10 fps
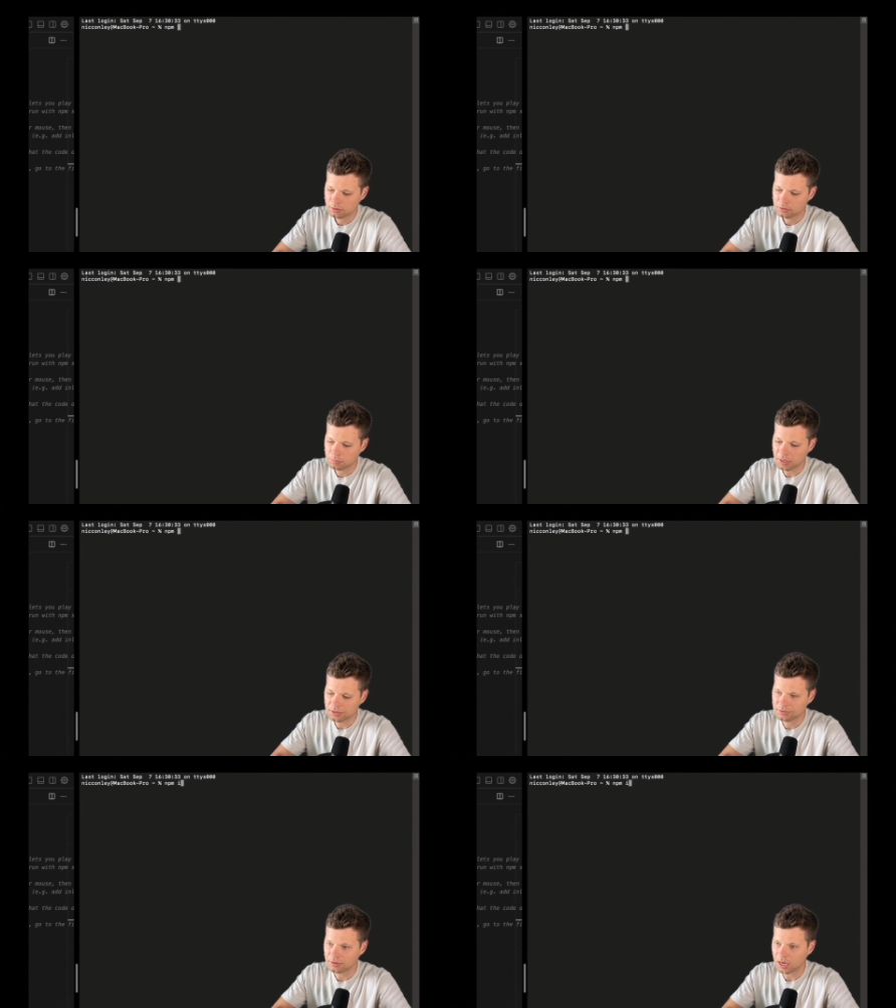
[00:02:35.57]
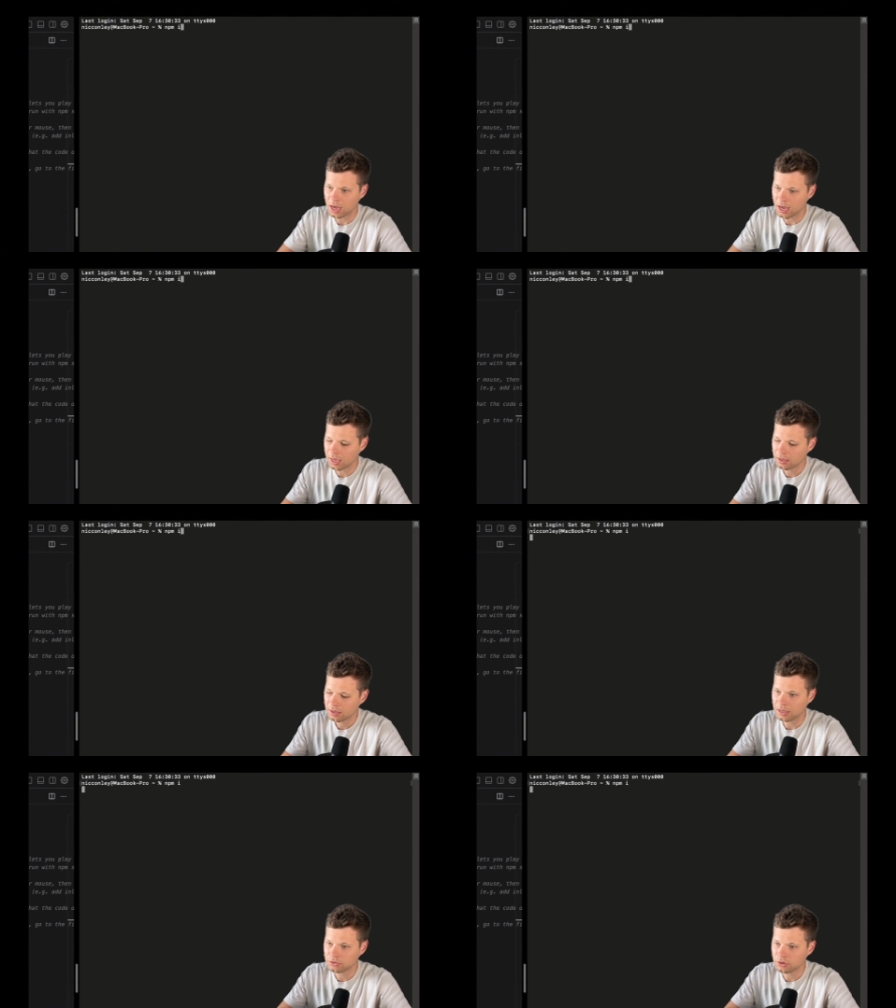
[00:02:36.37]
space i,
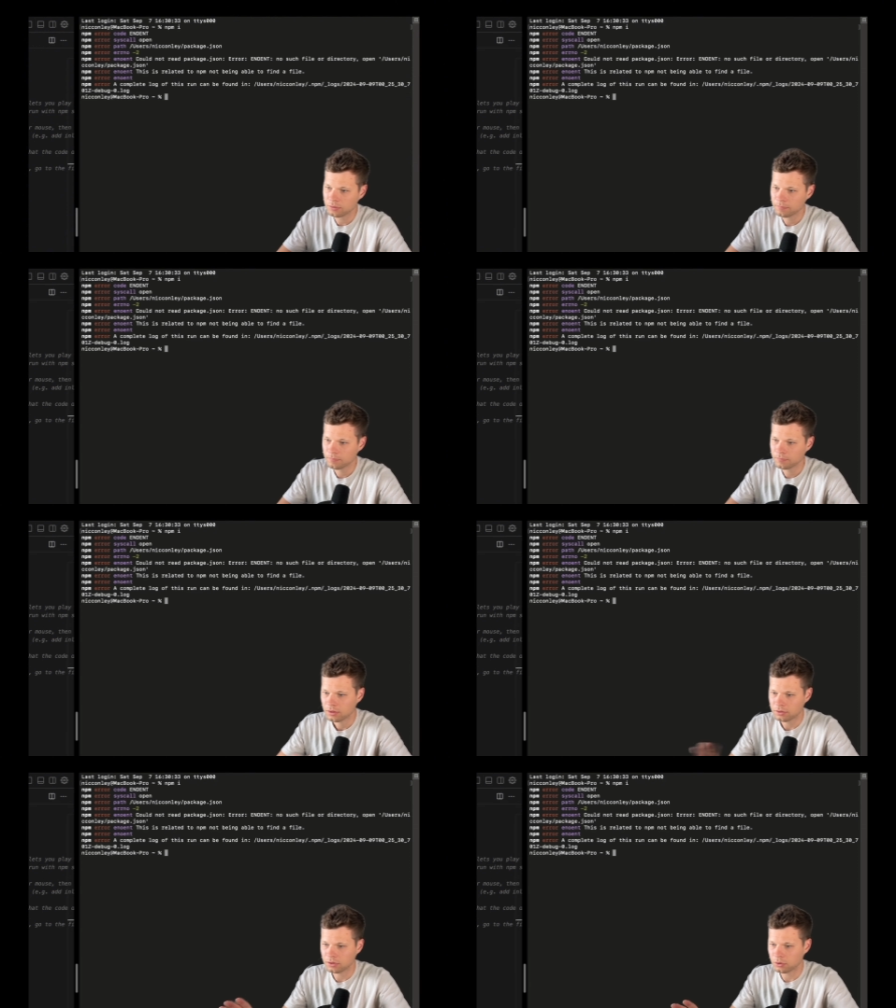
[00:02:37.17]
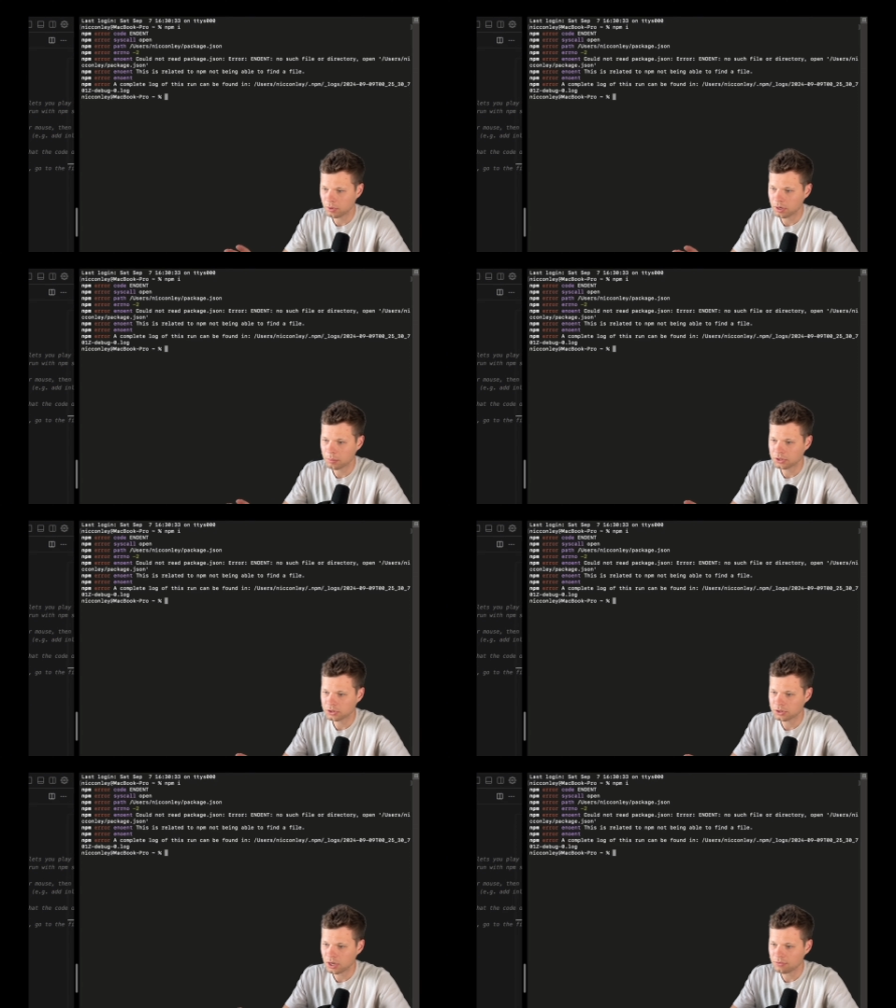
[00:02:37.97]
enter. This is going to run a bunch of
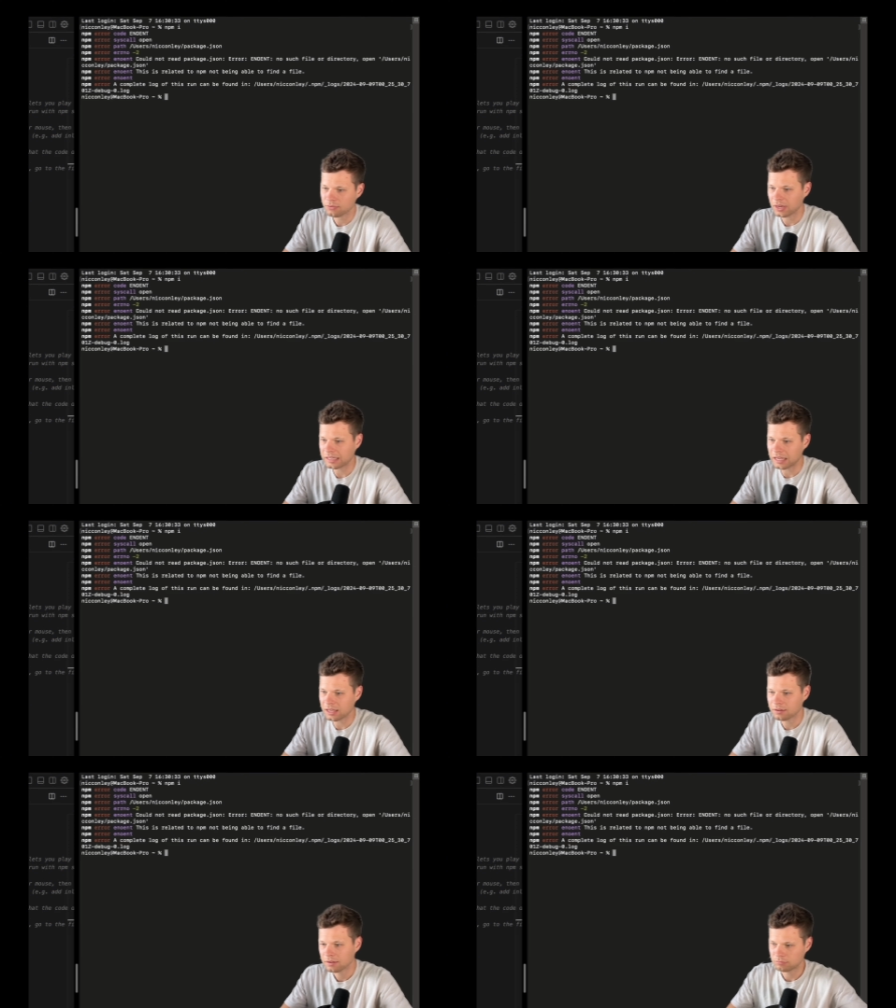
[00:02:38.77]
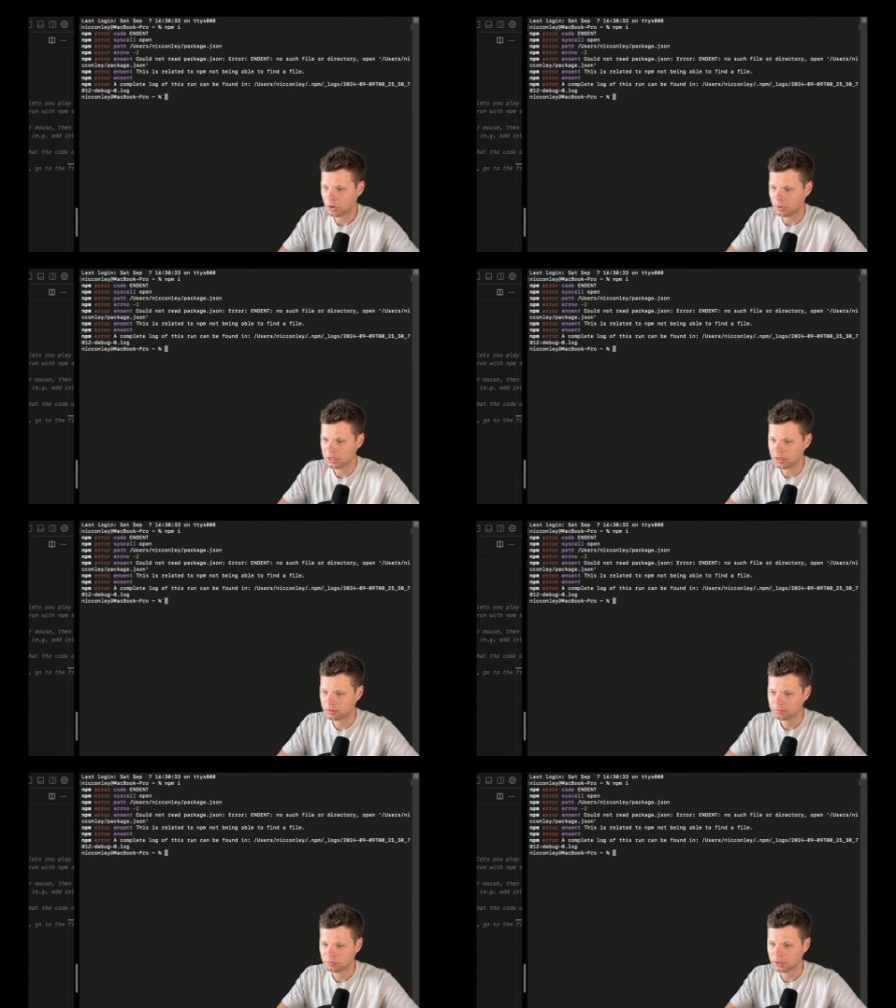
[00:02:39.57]
stuff. Again, no
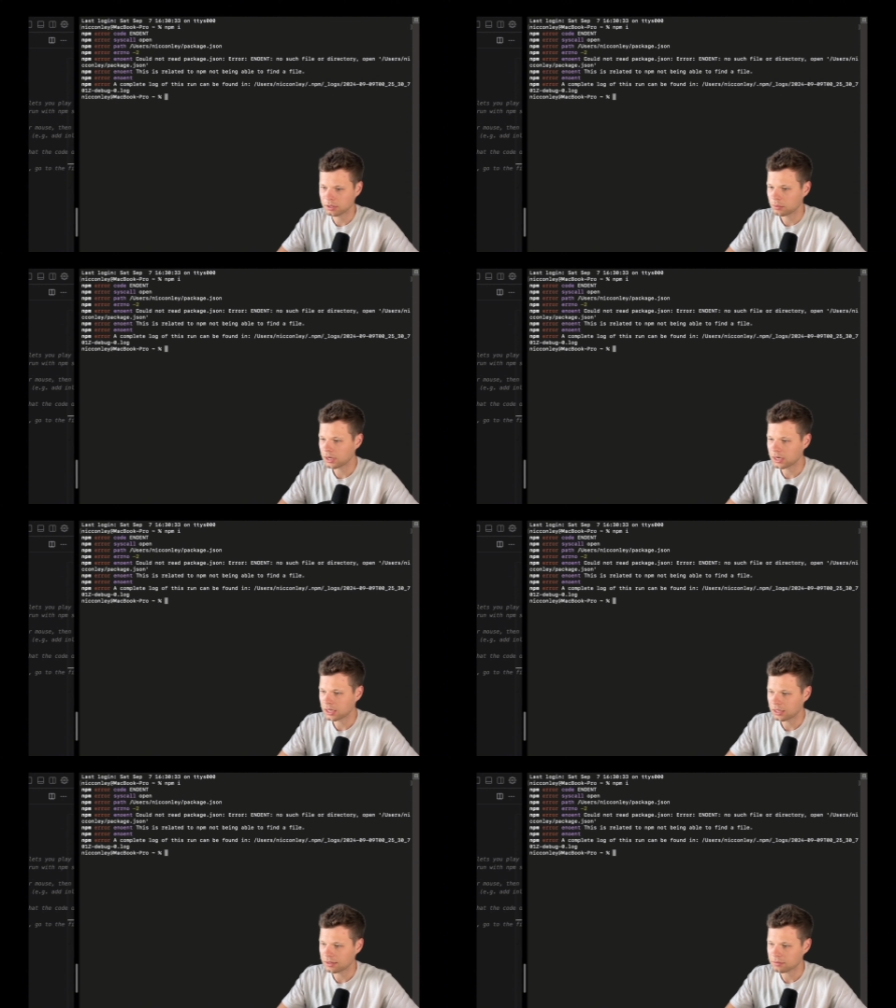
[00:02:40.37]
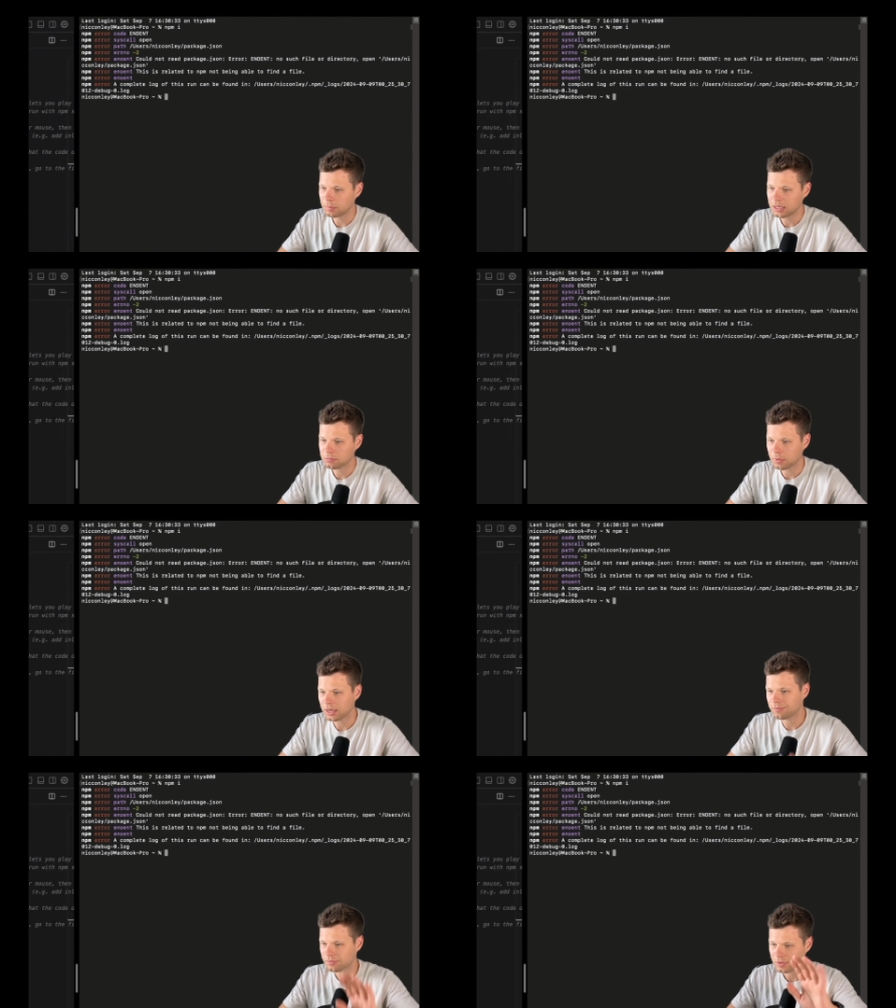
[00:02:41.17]
idea really what any of this means,
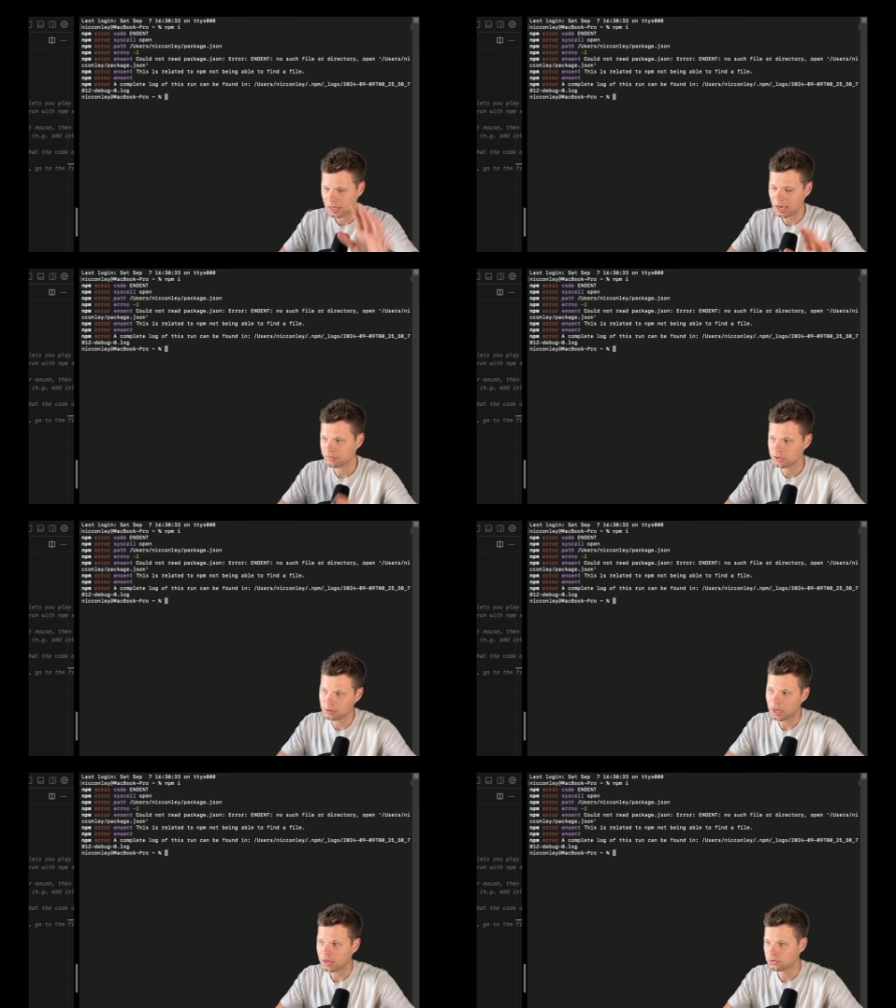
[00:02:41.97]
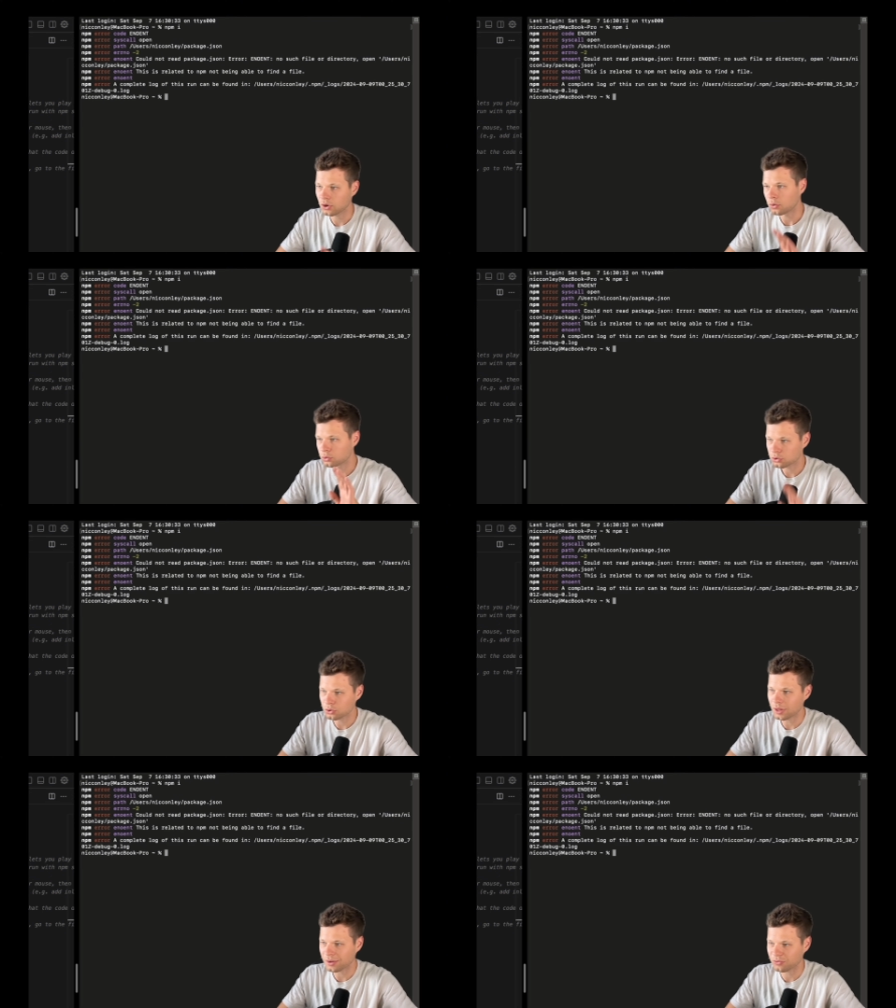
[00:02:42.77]
but you have to do that. So
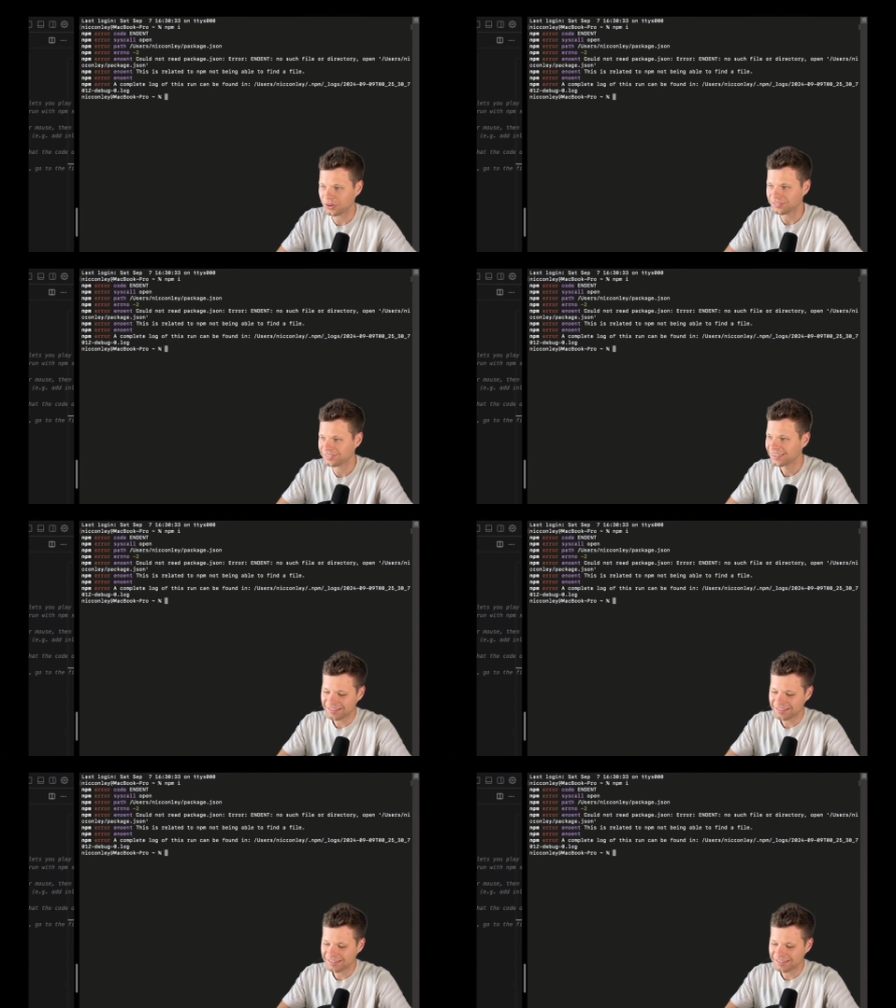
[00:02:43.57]
do that first.